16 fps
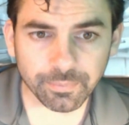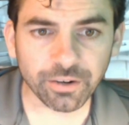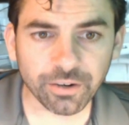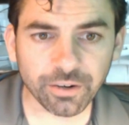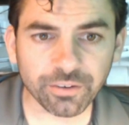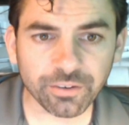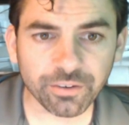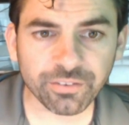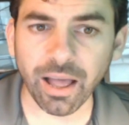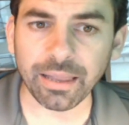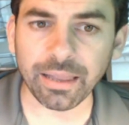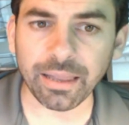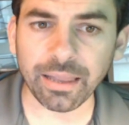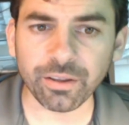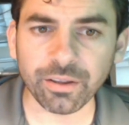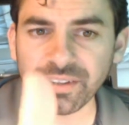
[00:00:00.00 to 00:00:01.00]
There's
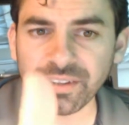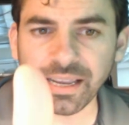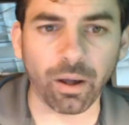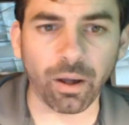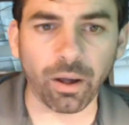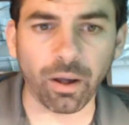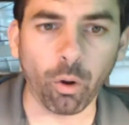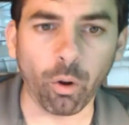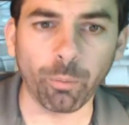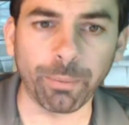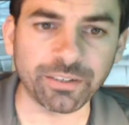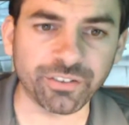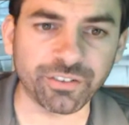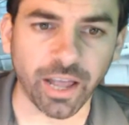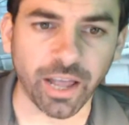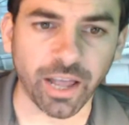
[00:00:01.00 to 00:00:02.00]
you'll see a whole
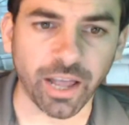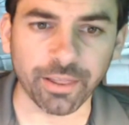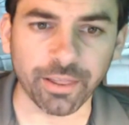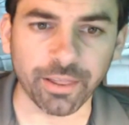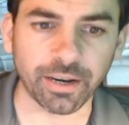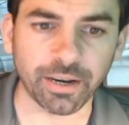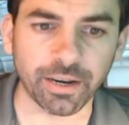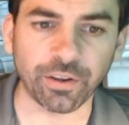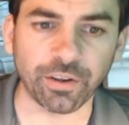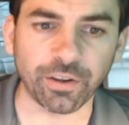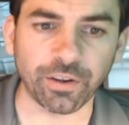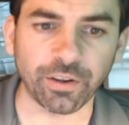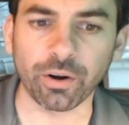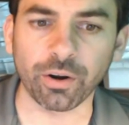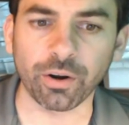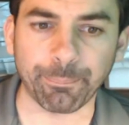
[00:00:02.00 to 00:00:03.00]
bunch other, if you
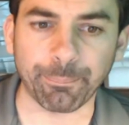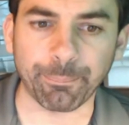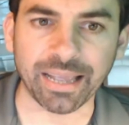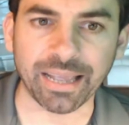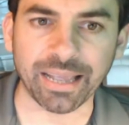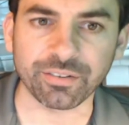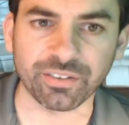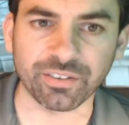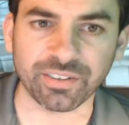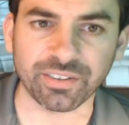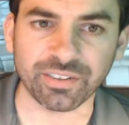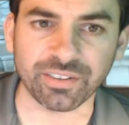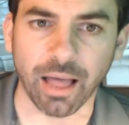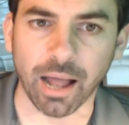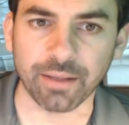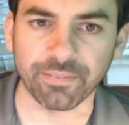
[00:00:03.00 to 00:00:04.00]
go to that page, you'll see a
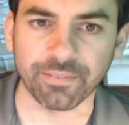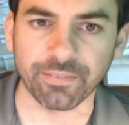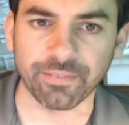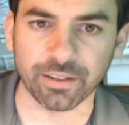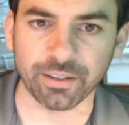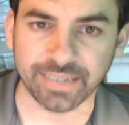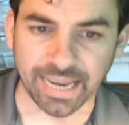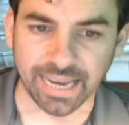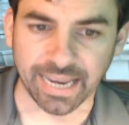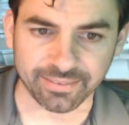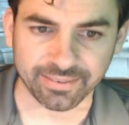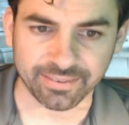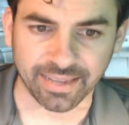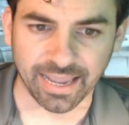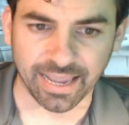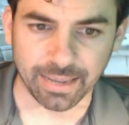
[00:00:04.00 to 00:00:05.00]
lot of other dance
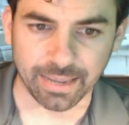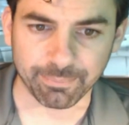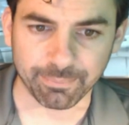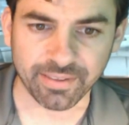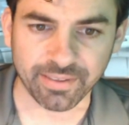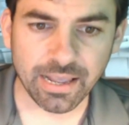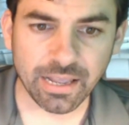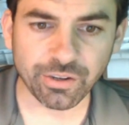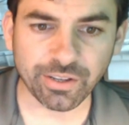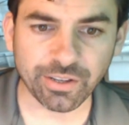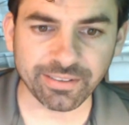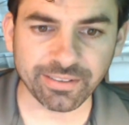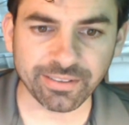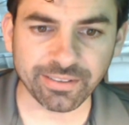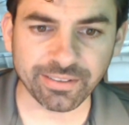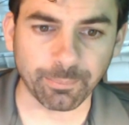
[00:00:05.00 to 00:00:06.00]
games. You can
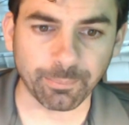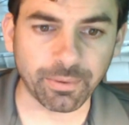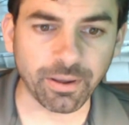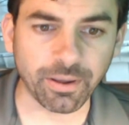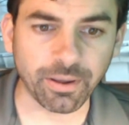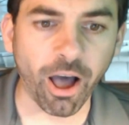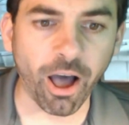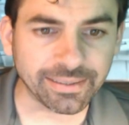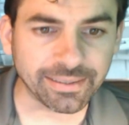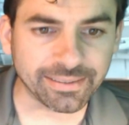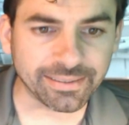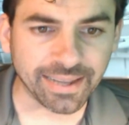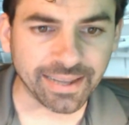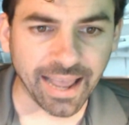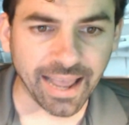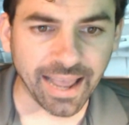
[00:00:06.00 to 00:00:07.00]
see some
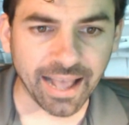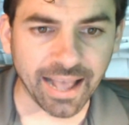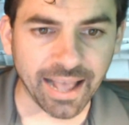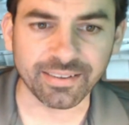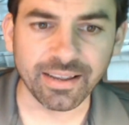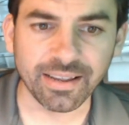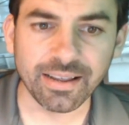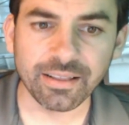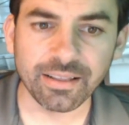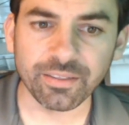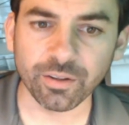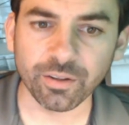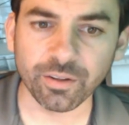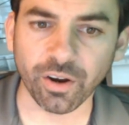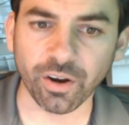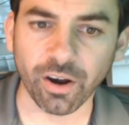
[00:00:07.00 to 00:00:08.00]
contests. Those
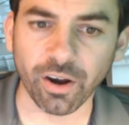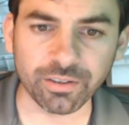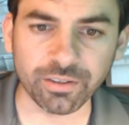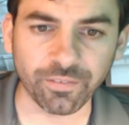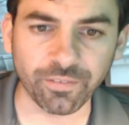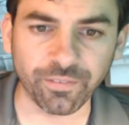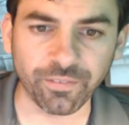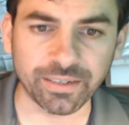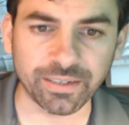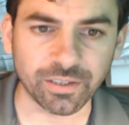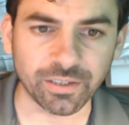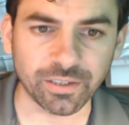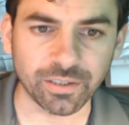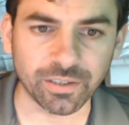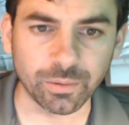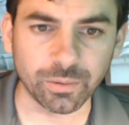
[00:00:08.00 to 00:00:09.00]
are also fun to
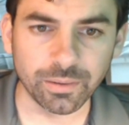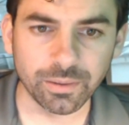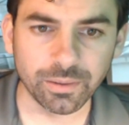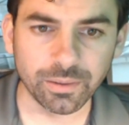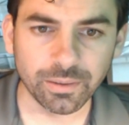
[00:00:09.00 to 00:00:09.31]
do.